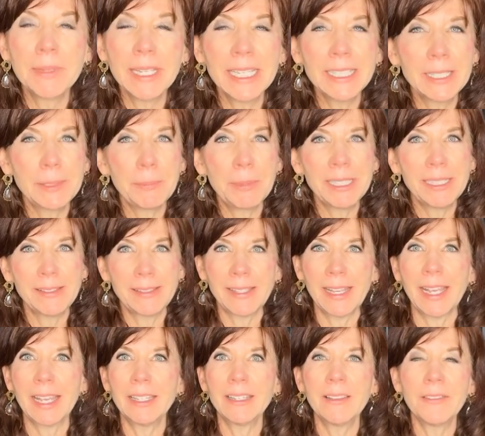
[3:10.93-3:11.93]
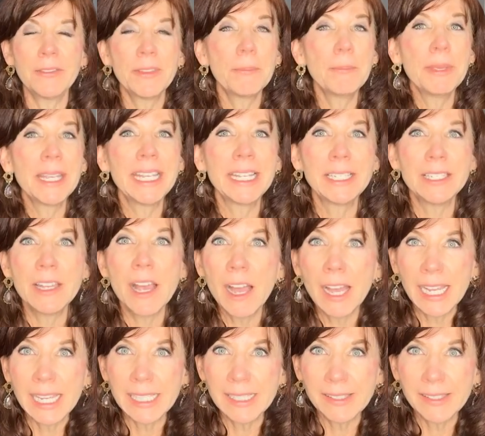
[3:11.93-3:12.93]
It's been said that being
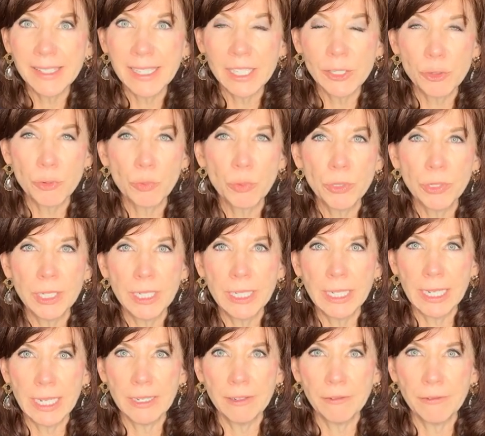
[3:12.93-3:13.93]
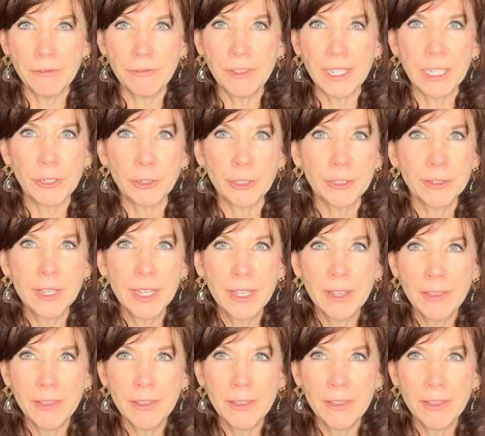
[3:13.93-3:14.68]
nice is rooted in fear,